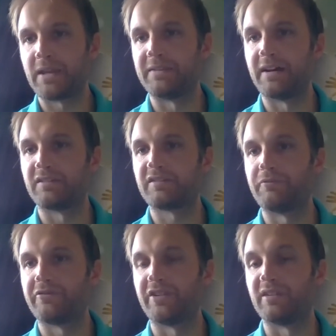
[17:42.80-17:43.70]
And that's
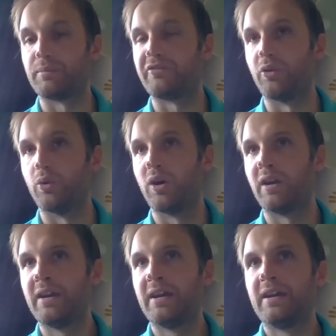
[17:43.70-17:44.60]
something that before
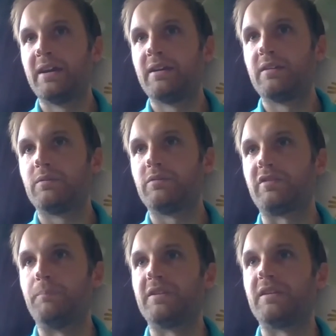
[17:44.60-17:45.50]

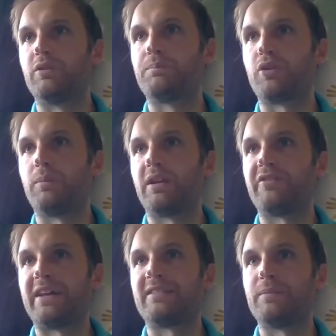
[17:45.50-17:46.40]
somebody would probably have
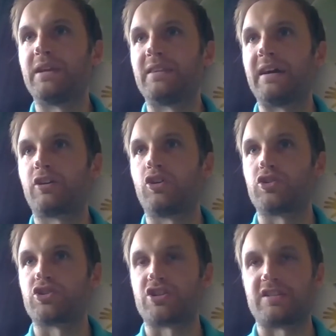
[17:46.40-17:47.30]
had to make that
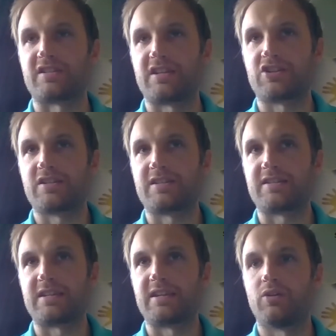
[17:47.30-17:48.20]
conscious decision to
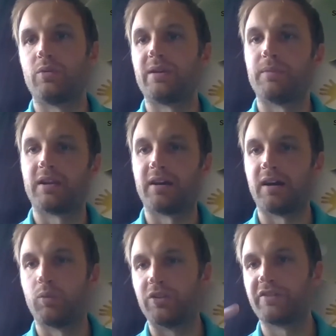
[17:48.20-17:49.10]
say, oh, wait a minute,
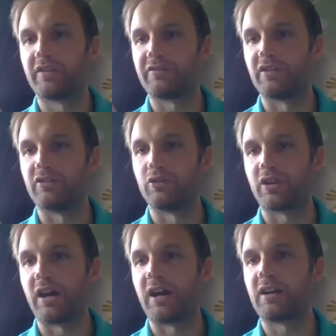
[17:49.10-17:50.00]
I wonder if they do
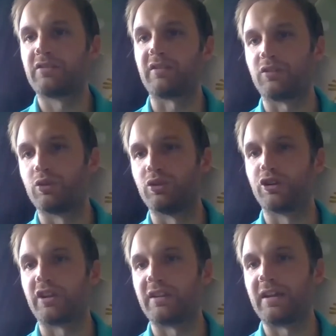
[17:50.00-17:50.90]
cards, and go and
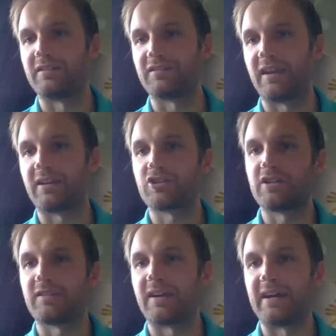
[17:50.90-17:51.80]
look in that
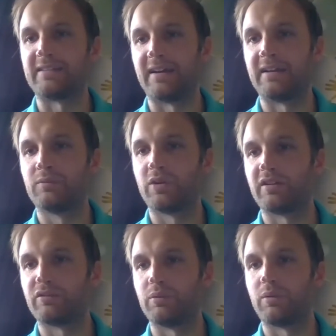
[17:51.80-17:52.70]
section to add it in,
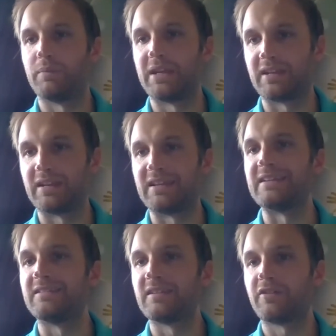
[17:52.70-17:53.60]
whereas we were making it
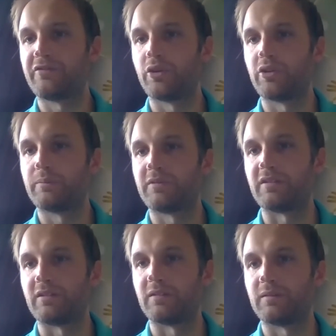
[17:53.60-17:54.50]
easier for them
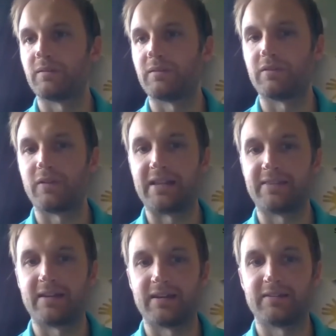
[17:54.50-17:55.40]
to add
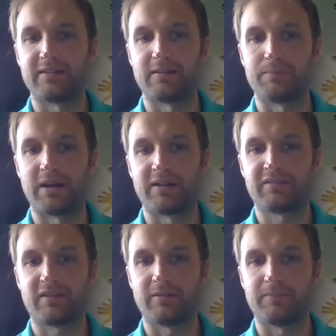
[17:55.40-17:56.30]
that into their basket.